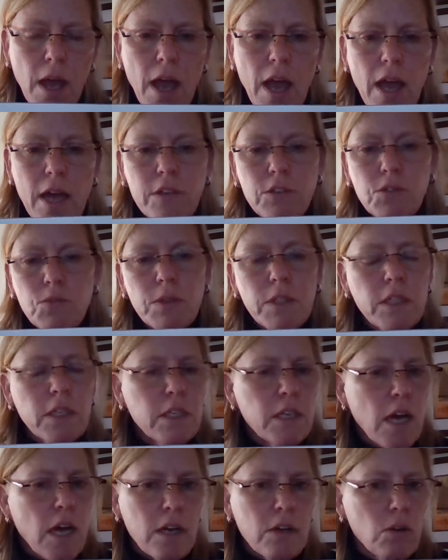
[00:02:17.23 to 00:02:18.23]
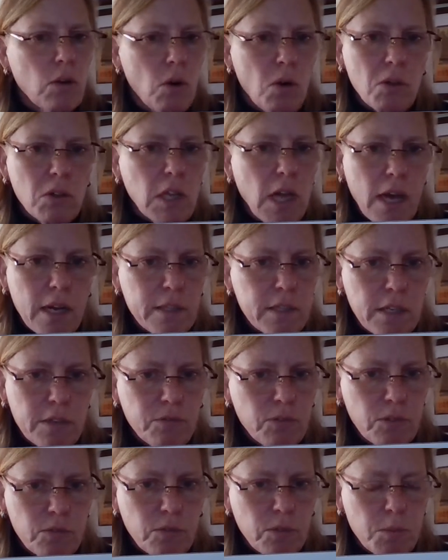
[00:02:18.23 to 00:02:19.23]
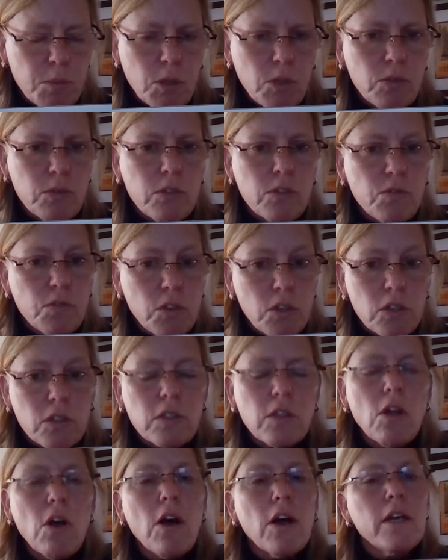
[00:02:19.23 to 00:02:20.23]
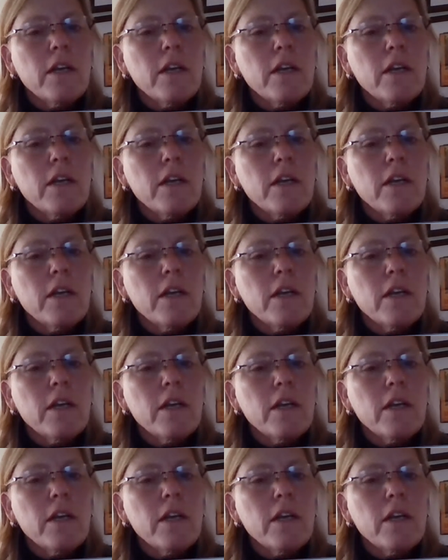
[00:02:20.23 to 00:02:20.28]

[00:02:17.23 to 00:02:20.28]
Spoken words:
as really not a whole lot different from Newton's first law.